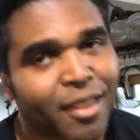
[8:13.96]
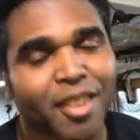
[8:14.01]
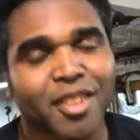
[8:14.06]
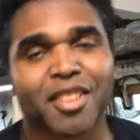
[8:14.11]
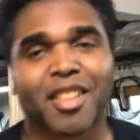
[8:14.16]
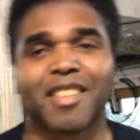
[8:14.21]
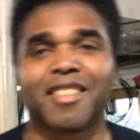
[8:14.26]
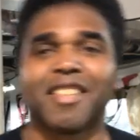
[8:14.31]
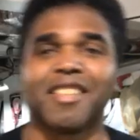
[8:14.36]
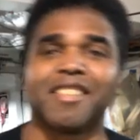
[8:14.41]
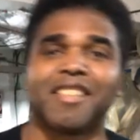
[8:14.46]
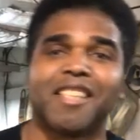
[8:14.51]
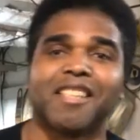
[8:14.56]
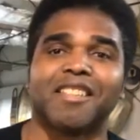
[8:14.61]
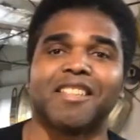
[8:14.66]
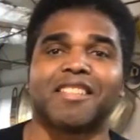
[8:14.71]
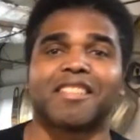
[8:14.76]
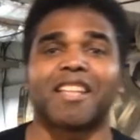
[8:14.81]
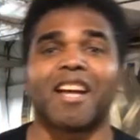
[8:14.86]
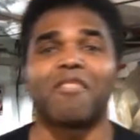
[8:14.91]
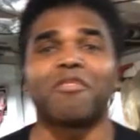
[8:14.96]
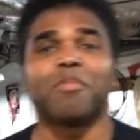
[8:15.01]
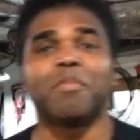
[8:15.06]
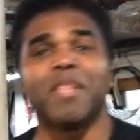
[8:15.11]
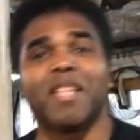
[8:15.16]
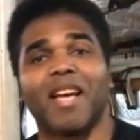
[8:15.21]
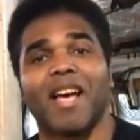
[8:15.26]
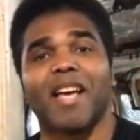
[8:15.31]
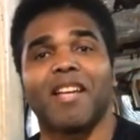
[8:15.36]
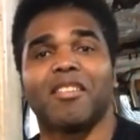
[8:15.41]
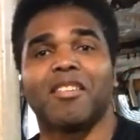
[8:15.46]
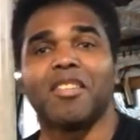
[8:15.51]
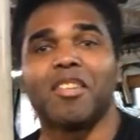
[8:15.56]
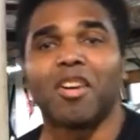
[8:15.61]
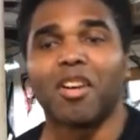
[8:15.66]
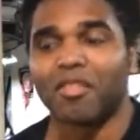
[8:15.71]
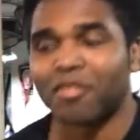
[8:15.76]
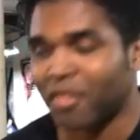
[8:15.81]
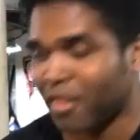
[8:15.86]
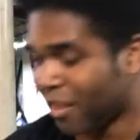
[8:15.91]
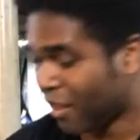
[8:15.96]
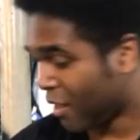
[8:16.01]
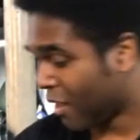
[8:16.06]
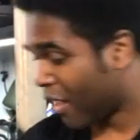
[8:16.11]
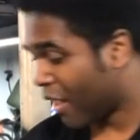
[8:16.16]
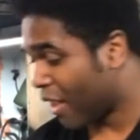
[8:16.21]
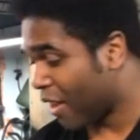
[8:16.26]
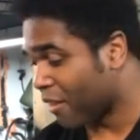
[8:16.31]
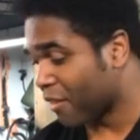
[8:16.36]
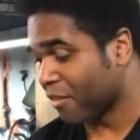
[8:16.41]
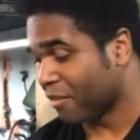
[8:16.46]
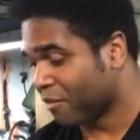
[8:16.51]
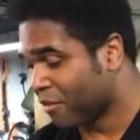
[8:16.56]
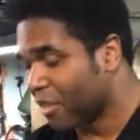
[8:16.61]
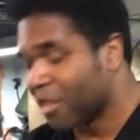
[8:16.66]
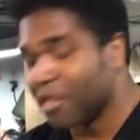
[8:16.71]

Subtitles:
Or should I say ceiling? It's time for me to head on off and